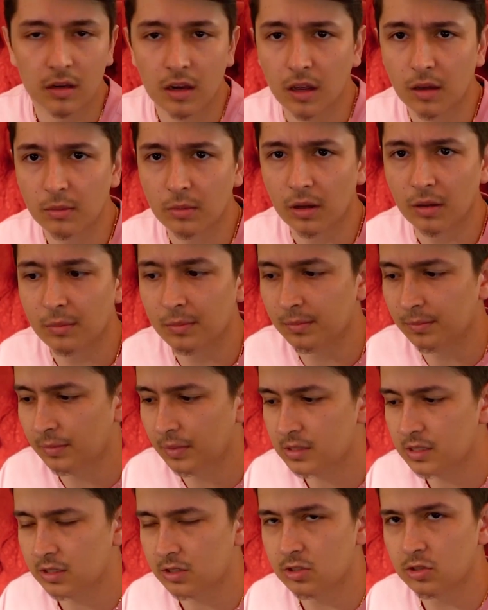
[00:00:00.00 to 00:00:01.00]
No, I'm, I'm
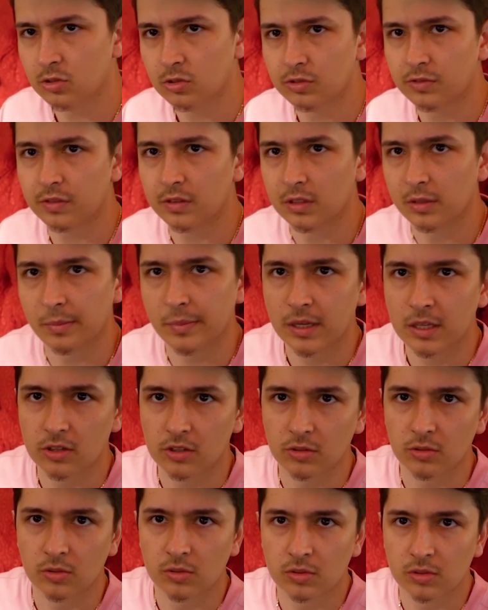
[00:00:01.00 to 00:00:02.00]
about to choose from the
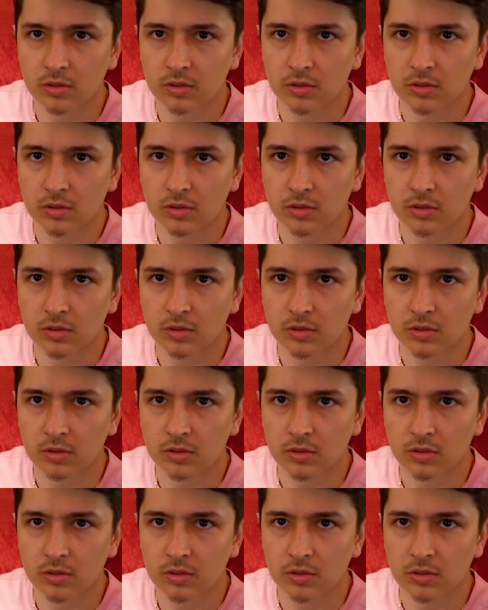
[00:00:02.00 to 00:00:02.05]
menu.